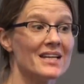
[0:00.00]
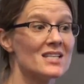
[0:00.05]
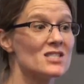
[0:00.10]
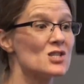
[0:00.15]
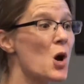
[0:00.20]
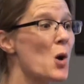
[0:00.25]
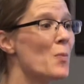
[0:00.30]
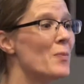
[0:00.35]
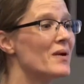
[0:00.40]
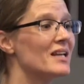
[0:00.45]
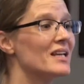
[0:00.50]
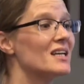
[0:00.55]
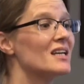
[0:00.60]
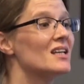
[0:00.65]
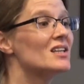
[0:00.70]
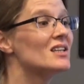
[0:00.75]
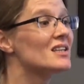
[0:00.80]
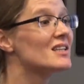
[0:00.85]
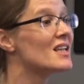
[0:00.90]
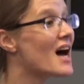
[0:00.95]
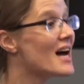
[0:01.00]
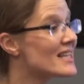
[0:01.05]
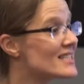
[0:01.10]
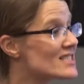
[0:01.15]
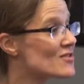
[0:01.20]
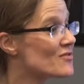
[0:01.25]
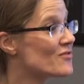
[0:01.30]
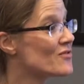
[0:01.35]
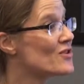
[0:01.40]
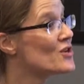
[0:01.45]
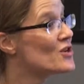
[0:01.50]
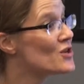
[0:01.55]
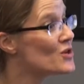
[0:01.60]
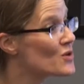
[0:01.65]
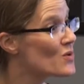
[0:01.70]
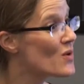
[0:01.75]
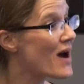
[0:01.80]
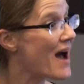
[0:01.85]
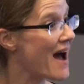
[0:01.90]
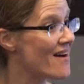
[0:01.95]
It's opening lots of
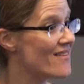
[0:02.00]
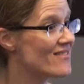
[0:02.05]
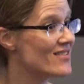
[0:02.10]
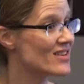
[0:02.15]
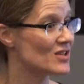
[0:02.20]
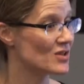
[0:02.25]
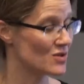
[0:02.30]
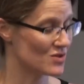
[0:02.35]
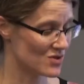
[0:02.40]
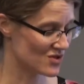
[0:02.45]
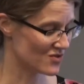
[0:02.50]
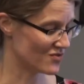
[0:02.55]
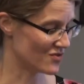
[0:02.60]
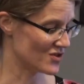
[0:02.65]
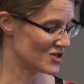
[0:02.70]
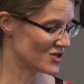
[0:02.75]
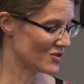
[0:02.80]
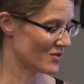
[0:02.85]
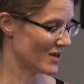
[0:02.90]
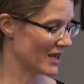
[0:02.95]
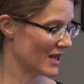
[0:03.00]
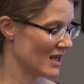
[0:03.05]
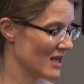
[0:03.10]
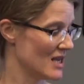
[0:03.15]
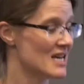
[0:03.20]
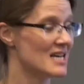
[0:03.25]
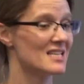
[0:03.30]
new avenues for doing